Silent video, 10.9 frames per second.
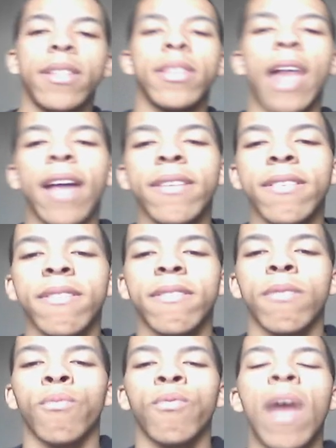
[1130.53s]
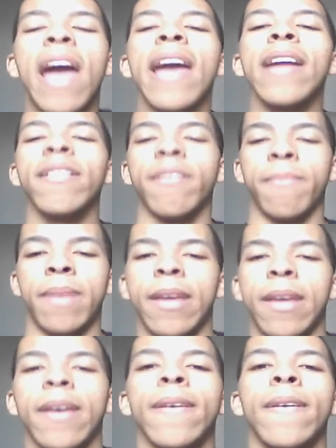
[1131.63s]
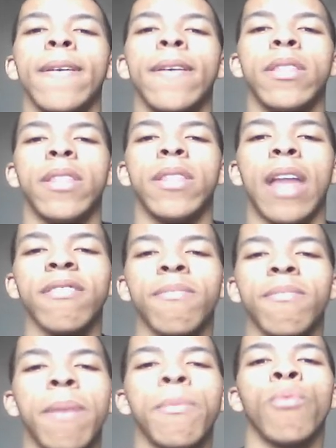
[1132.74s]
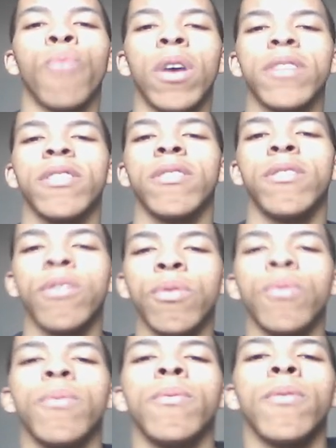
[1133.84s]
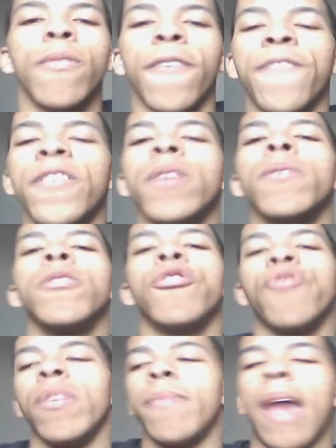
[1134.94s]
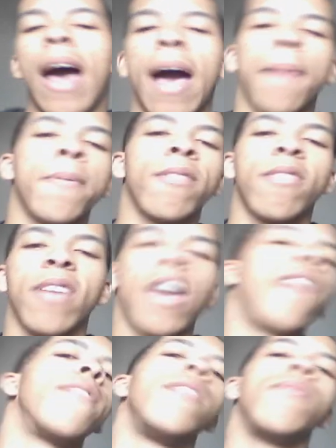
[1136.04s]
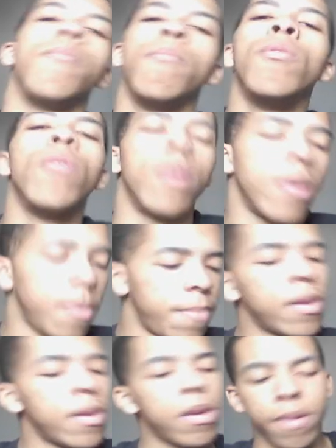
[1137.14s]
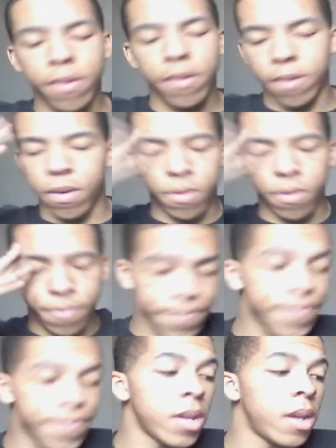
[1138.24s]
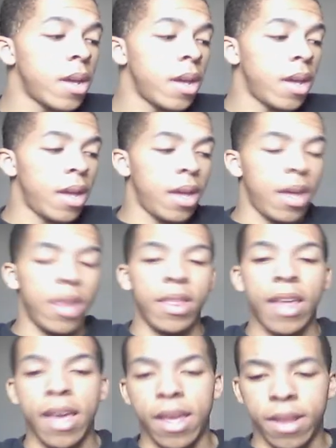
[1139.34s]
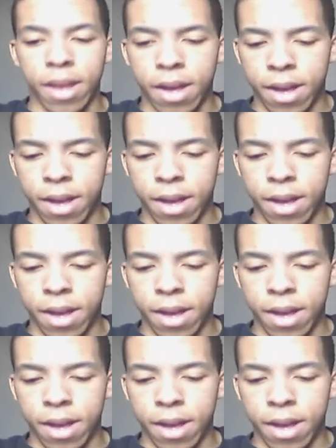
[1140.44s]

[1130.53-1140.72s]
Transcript: that just rang to me. That just made me want to do fulfill the dream that I personally have even more. So then